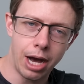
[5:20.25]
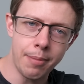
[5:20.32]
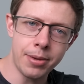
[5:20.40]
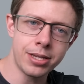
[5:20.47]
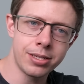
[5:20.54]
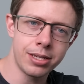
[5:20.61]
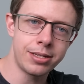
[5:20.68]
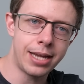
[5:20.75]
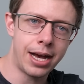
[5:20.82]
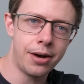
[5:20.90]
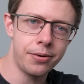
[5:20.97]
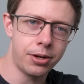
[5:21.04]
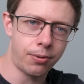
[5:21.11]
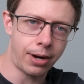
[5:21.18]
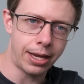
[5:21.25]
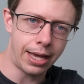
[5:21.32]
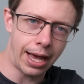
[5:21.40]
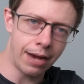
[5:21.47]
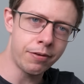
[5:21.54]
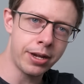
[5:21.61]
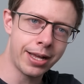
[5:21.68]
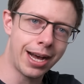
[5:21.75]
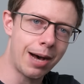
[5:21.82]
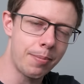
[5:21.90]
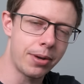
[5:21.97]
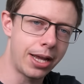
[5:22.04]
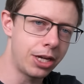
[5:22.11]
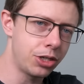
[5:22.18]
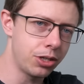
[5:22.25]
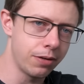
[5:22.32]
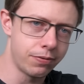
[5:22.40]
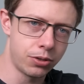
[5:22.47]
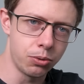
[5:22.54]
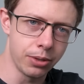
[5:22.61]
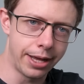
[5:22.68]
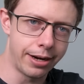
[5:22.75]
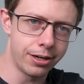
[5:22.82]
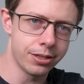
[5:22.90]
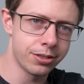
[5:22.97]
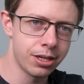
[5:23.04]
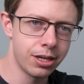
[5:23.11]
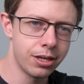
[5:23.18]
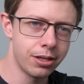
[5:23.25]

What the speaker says: I'm gonna sit down and write every combination of two letters.